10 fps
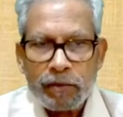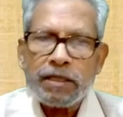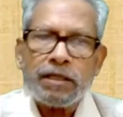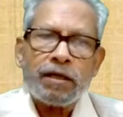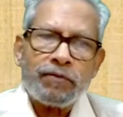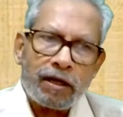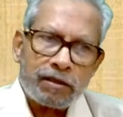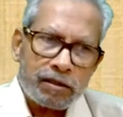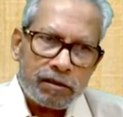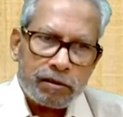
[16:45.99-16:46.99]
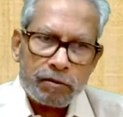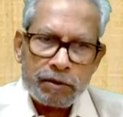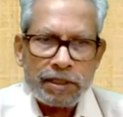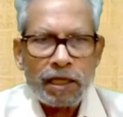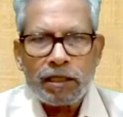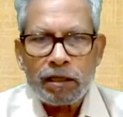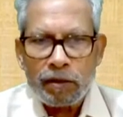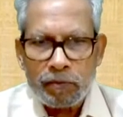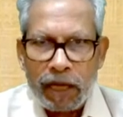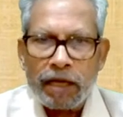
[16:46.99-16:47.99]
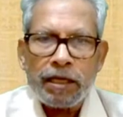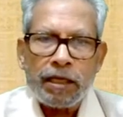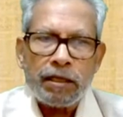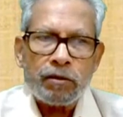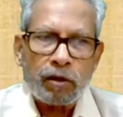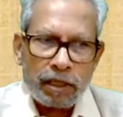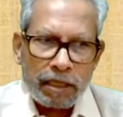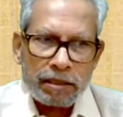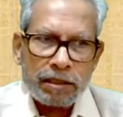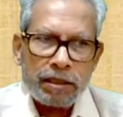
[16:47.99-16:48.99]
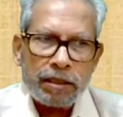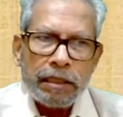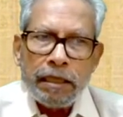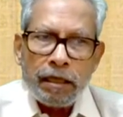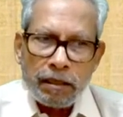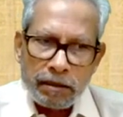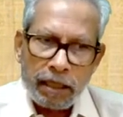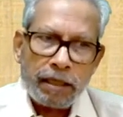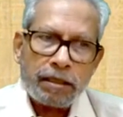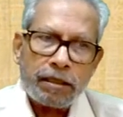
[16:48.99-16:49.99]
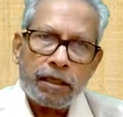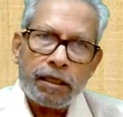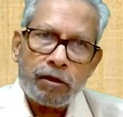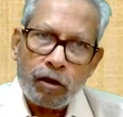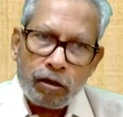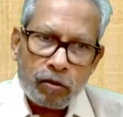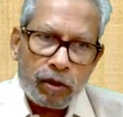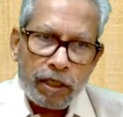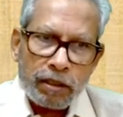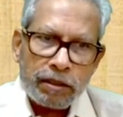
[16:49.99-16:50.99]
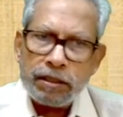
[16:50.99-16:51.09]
Managerial functions, basically the planning, organizing, directing, controlling.